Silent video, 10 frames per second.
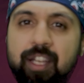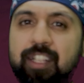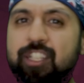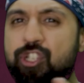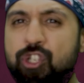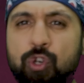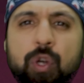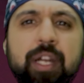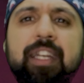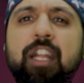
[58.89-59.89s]
The
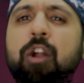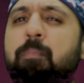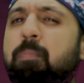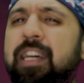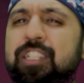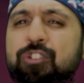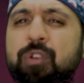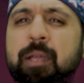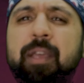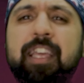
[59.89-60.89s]
sugar in our
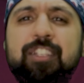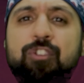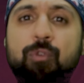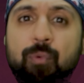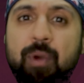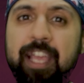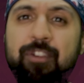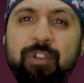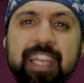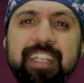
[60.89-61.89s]
bloodstream is
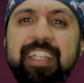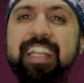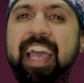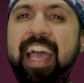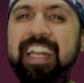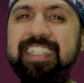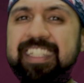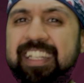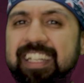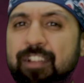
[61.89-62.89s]
regulated and
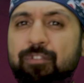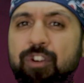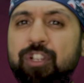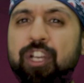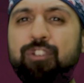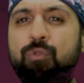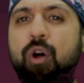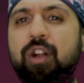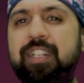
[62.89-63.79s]
delivered to our